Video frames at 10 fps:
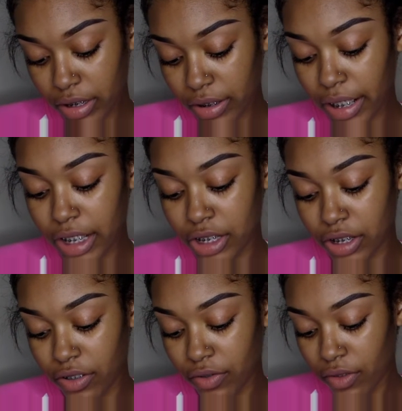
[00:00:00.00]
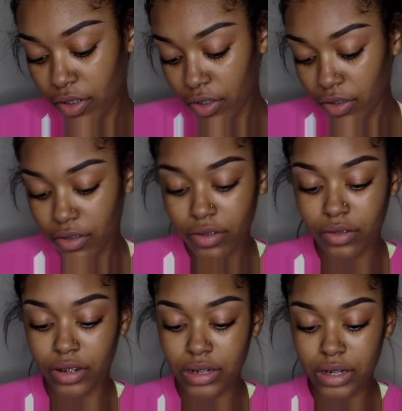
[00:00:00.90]
the HD
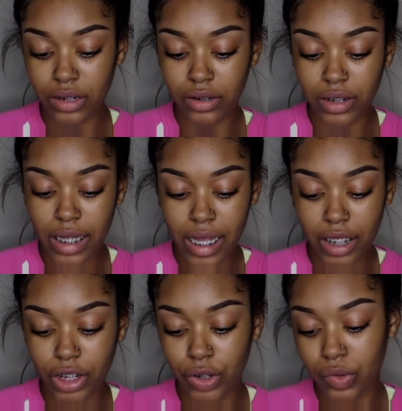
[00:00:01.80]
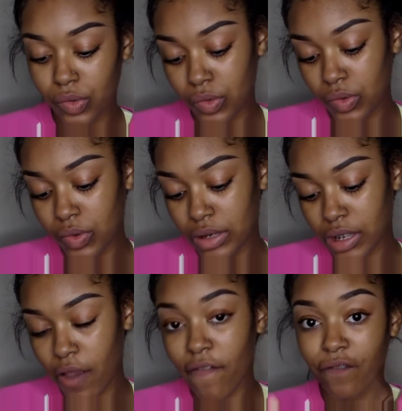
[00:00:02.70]
concealer. I use
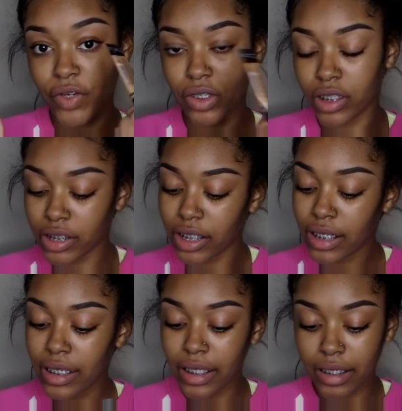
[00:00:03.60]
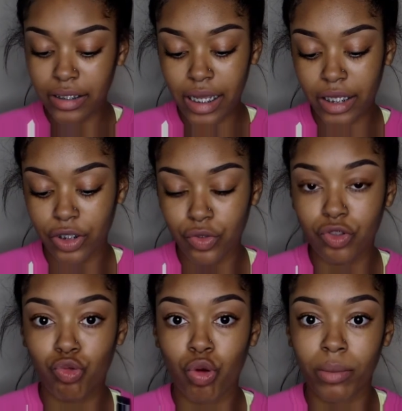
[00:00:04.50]
Fawn, and I use
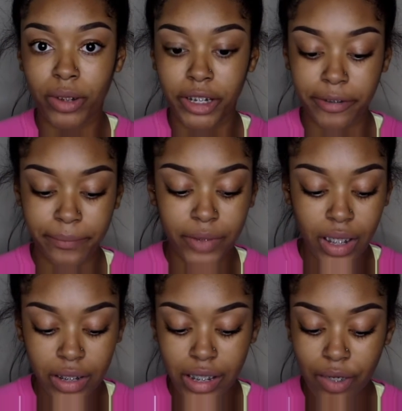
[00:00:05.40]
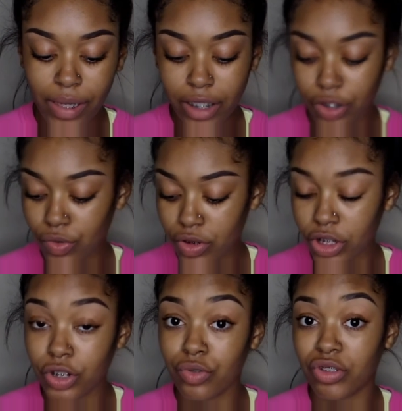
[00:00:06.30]
Warm Honey. Now I used to
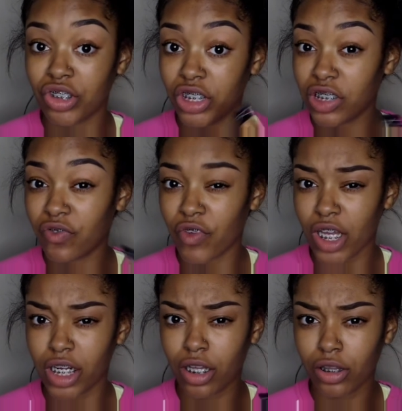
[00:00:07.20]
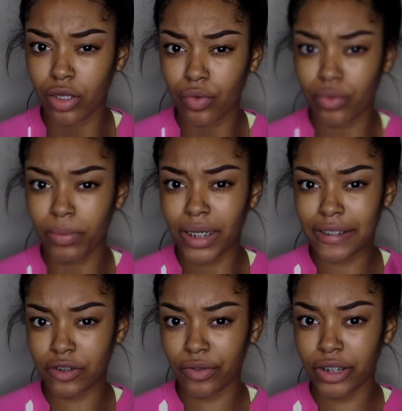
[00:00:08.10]
use just Fawn alone, but I
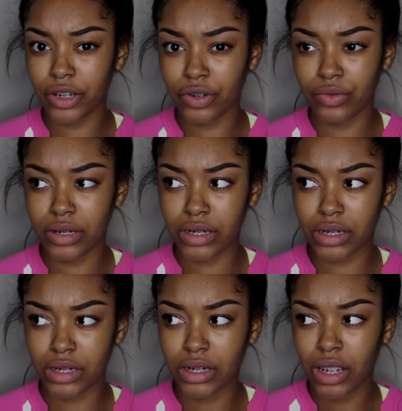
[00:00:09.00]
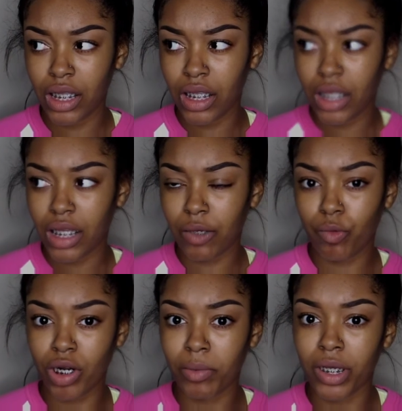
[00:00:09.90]
started using
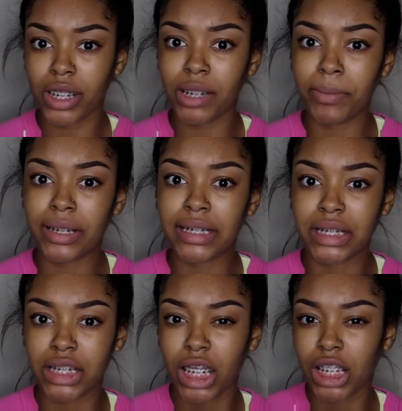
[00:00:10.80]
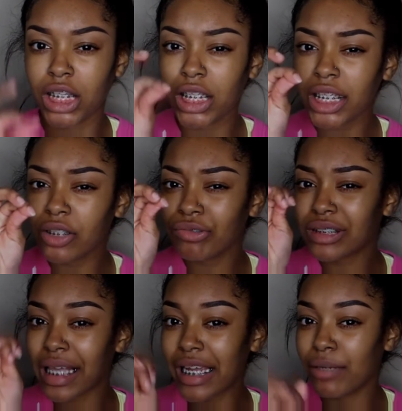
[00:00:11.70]
Warm Honey because a little
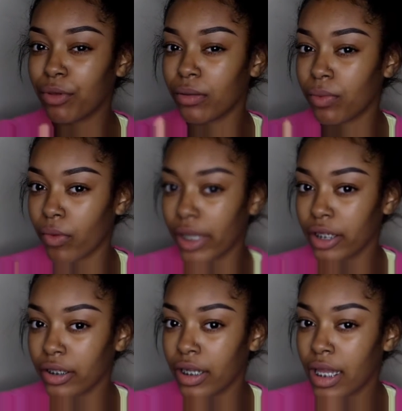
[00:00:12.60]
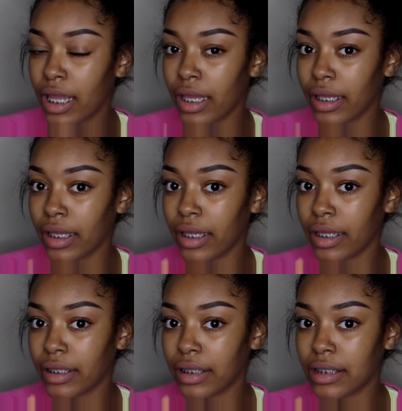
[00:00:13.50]
tiny bit brighter,
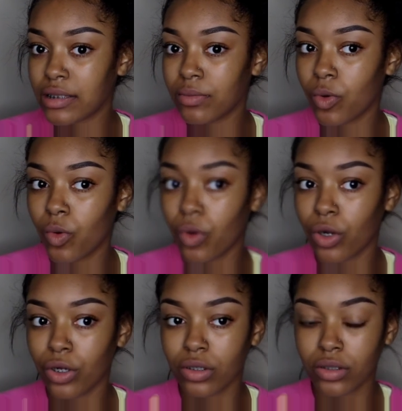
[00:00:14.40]
and it's more,